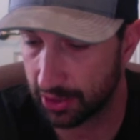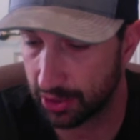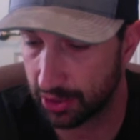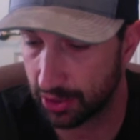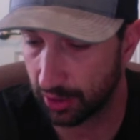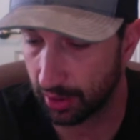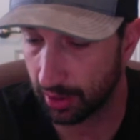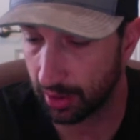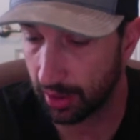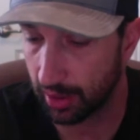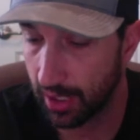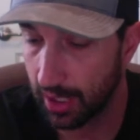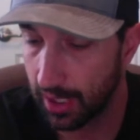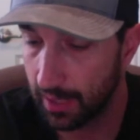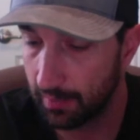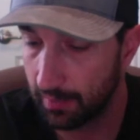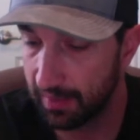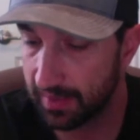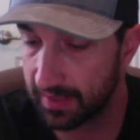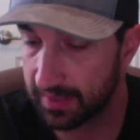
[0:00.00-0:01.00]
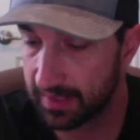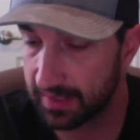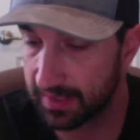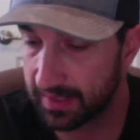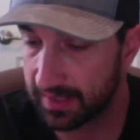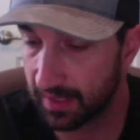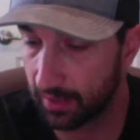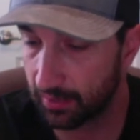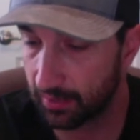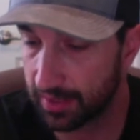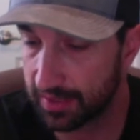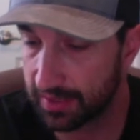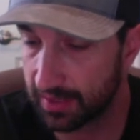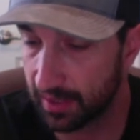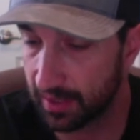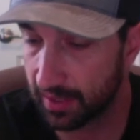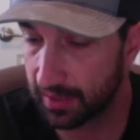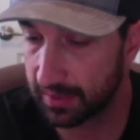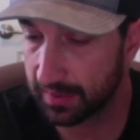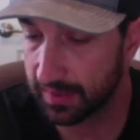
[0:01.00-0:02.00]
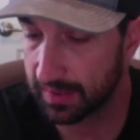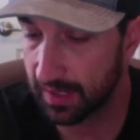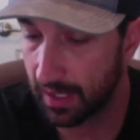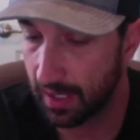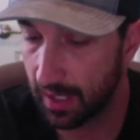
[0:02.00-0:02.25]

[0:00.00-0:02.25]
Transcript: sugar. But this is celery salt,